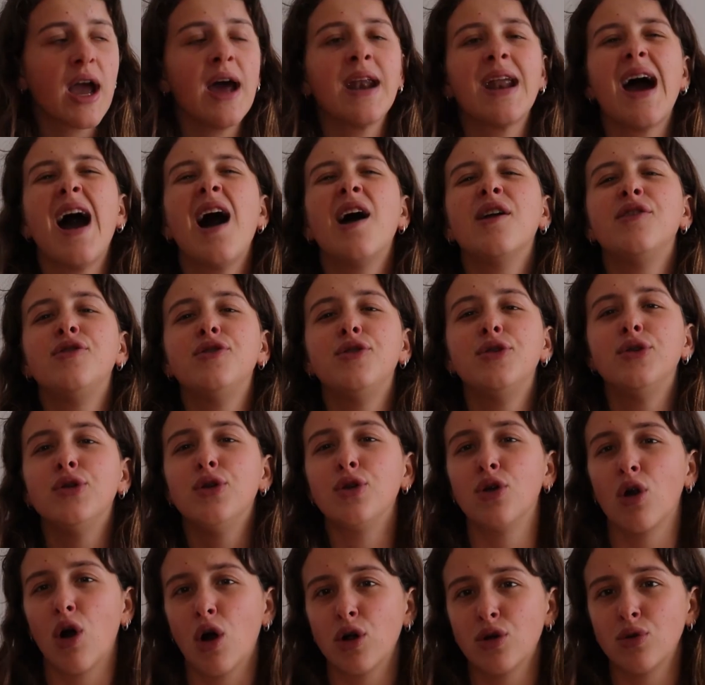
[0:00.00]
and I
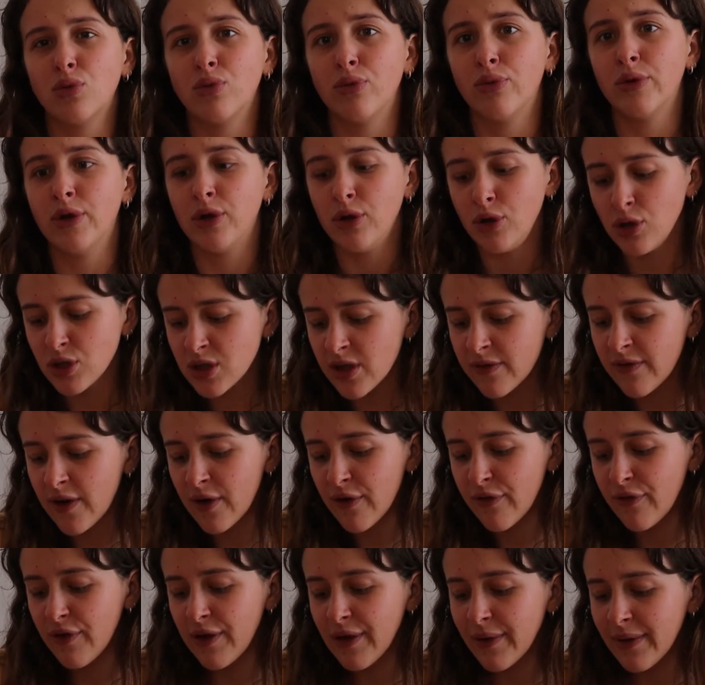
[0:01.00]
do not use it
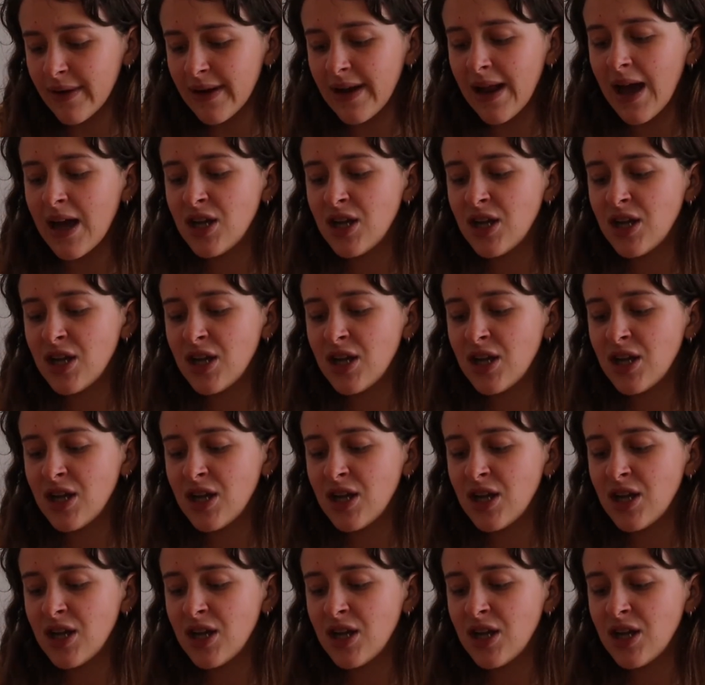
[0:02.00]
very frequently.